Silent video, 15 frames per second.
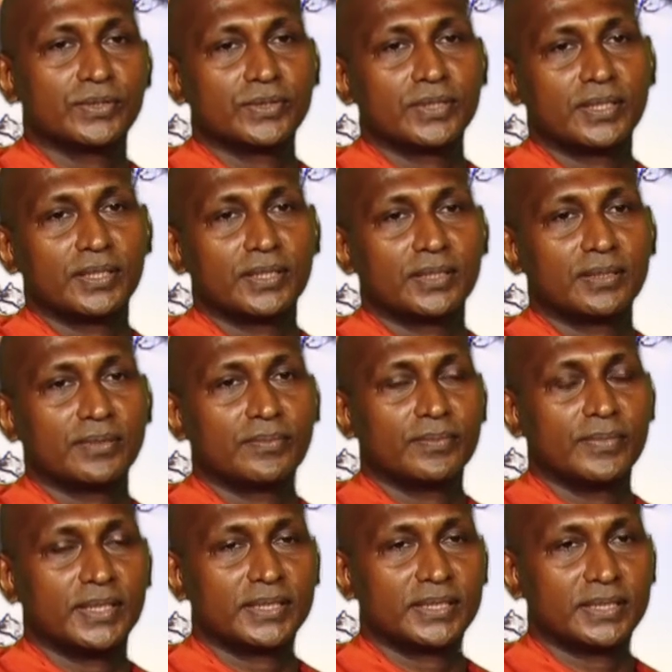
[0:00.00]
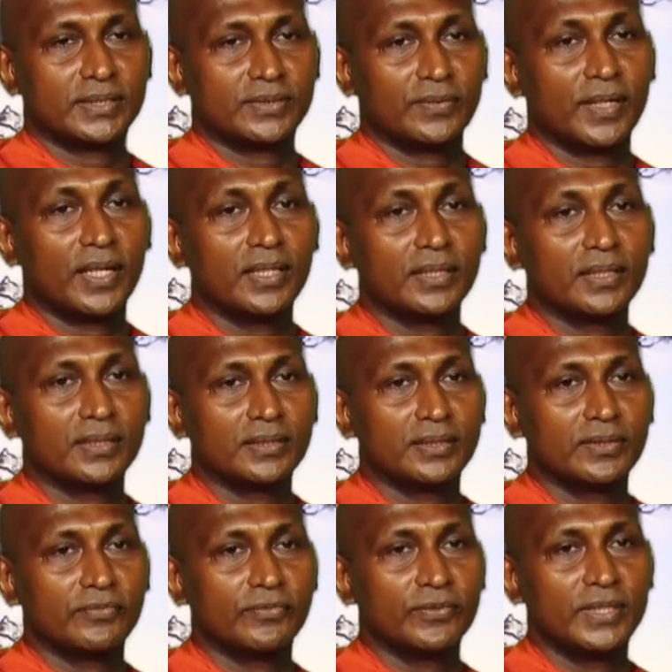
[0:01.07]
to the Blessed One,
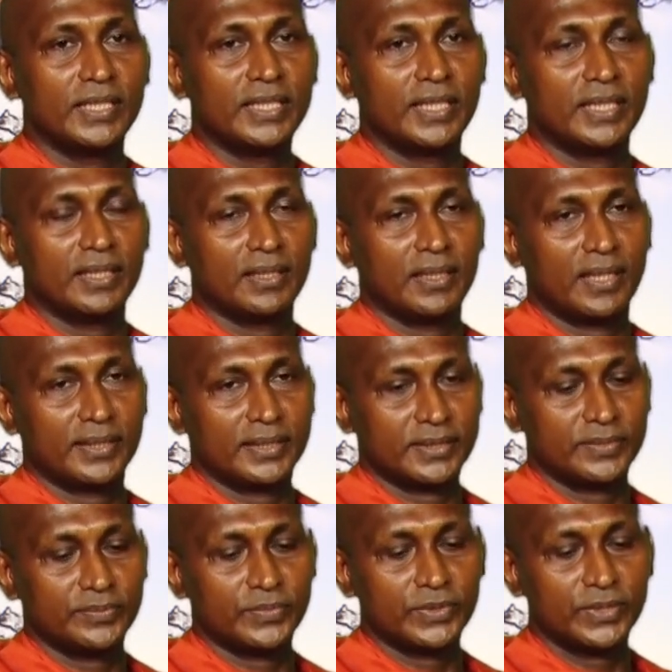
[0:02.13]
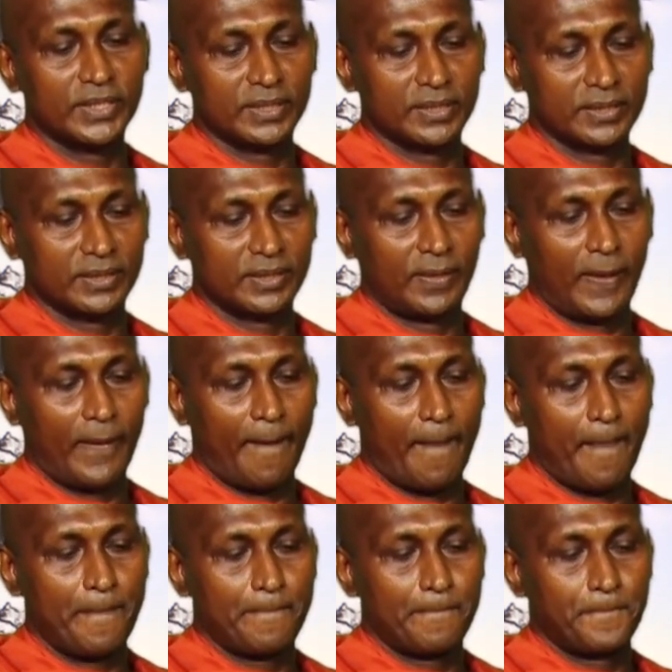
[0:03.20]
the fully enlightened Buddha.
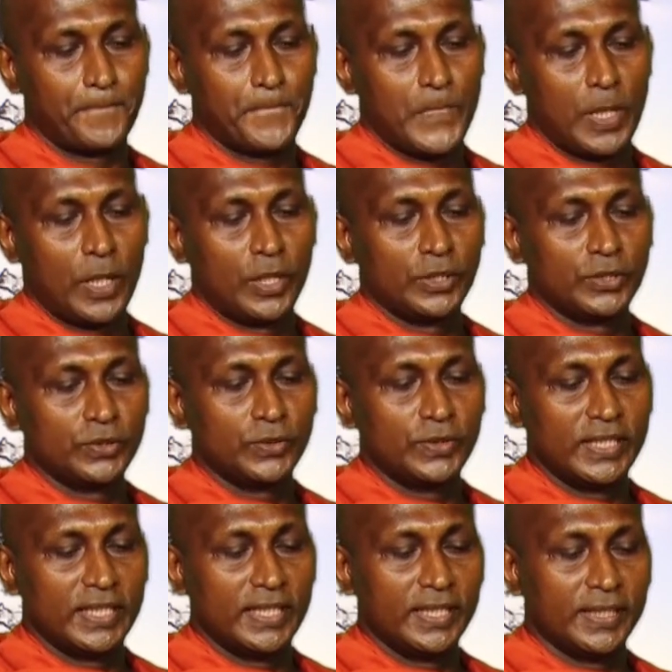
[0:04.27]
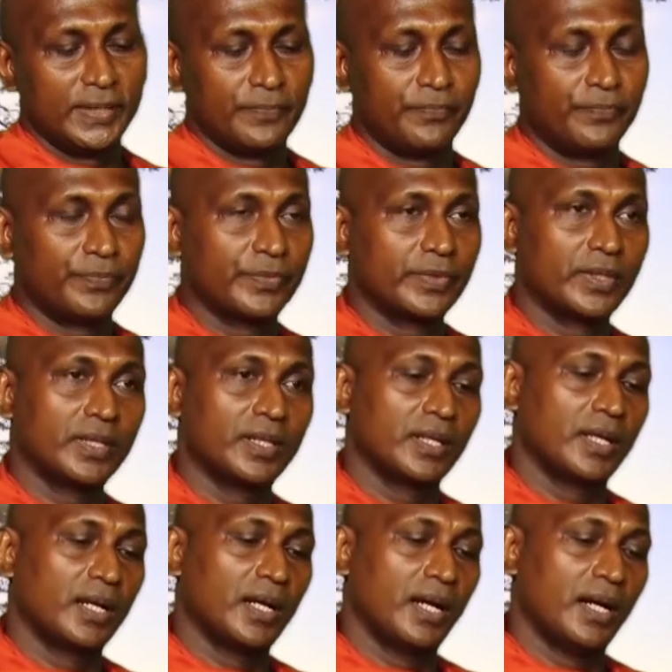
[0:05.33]
Today,
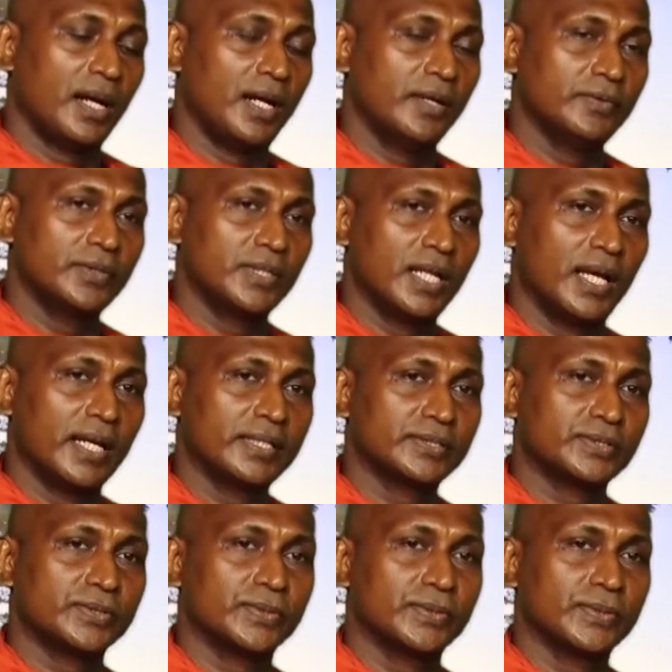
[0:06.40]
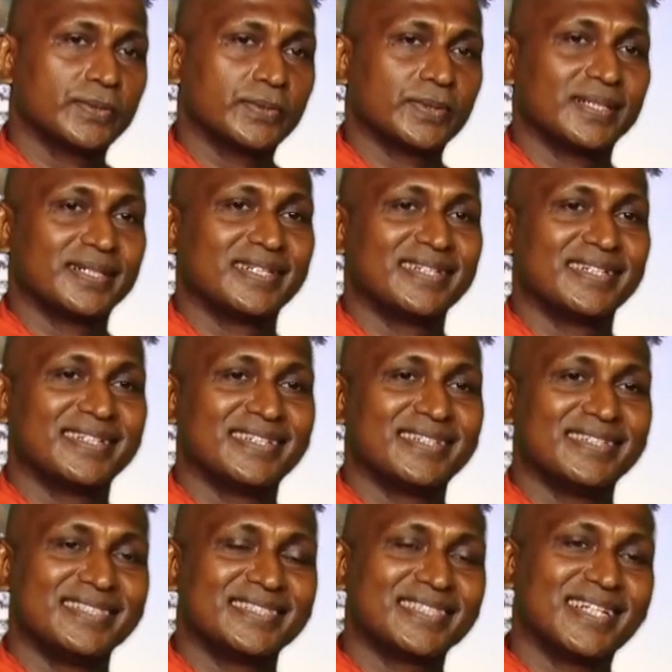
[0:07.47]
I would like to
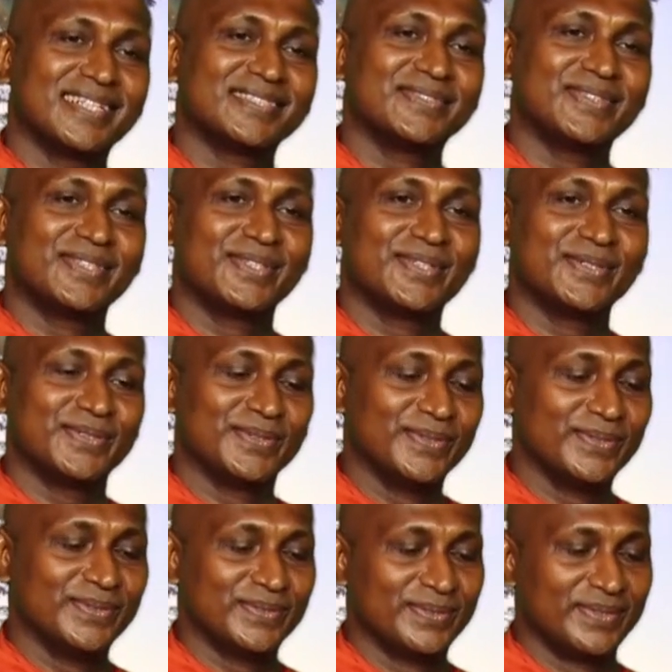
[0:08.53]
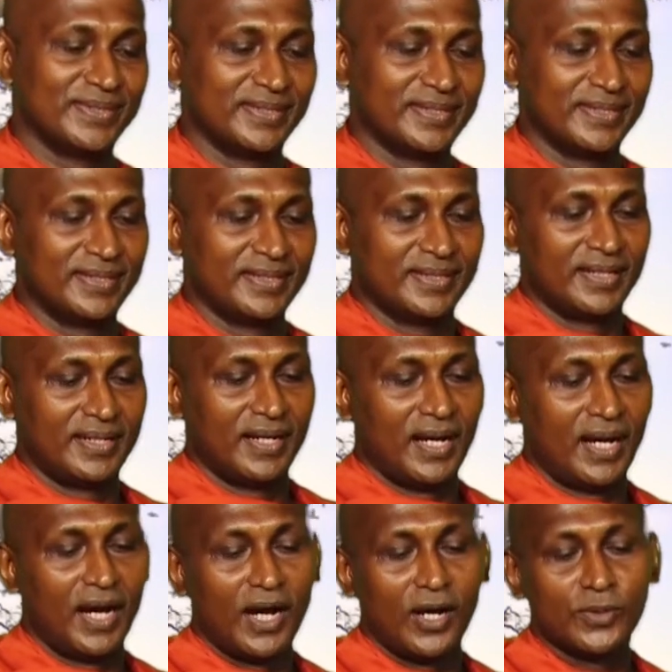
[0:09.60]
discuss with you
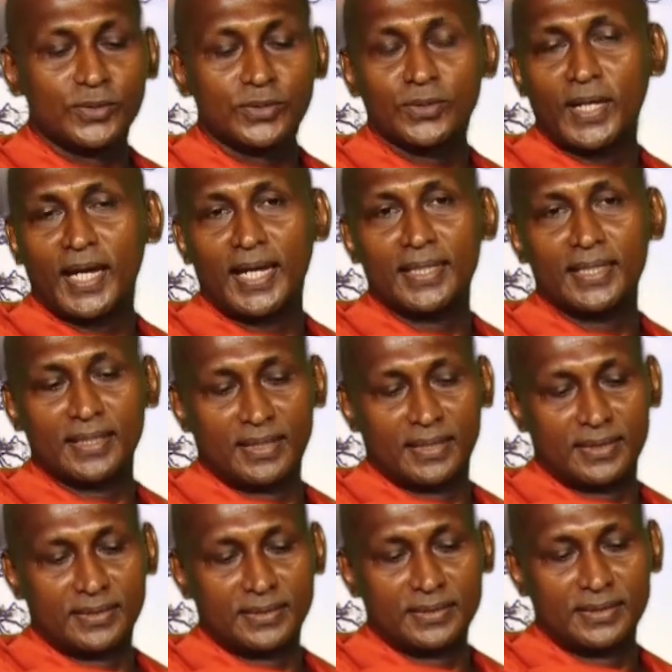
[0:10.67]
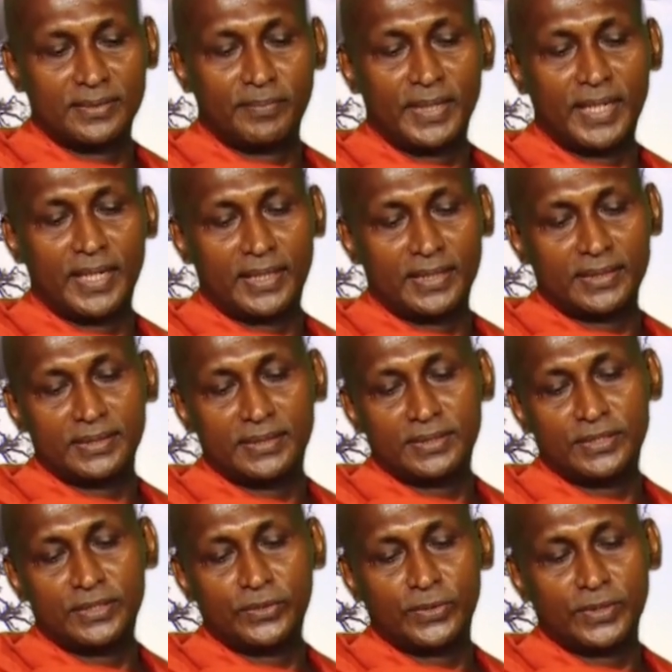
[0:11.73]
how to handle the mind
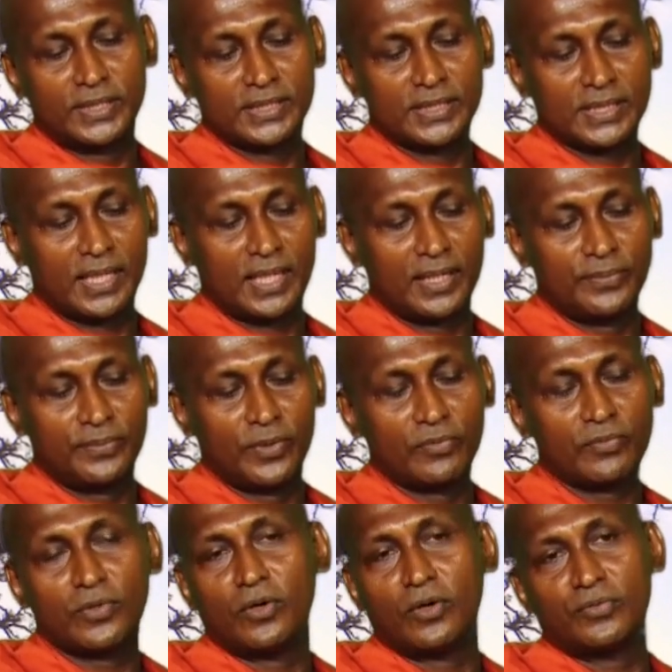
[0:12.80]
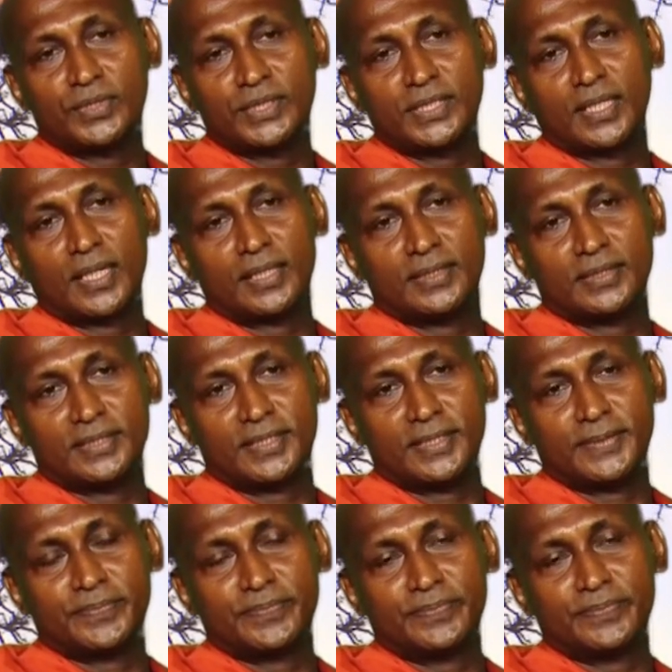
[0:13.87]
during the time of COVID-19.